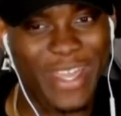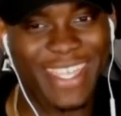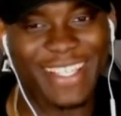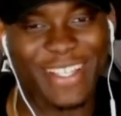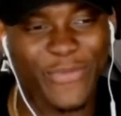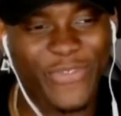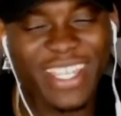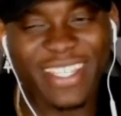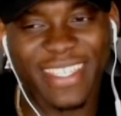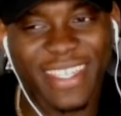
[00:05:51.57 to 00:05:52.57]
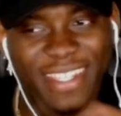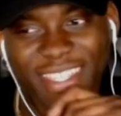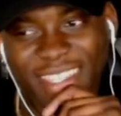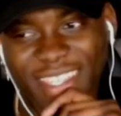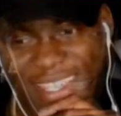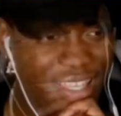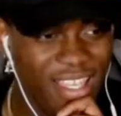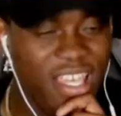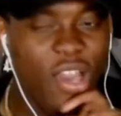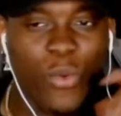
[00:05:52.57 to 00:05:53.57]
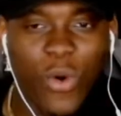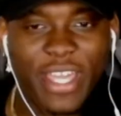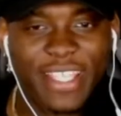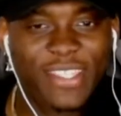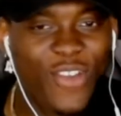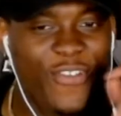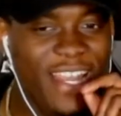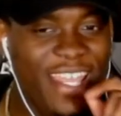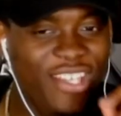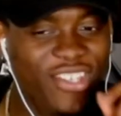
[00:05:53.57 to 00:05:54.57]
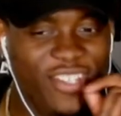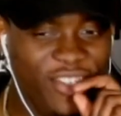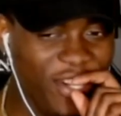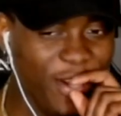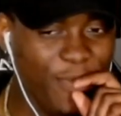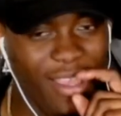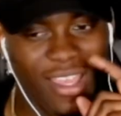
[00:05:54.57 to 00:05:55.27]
He's conflicted. What is the relationship?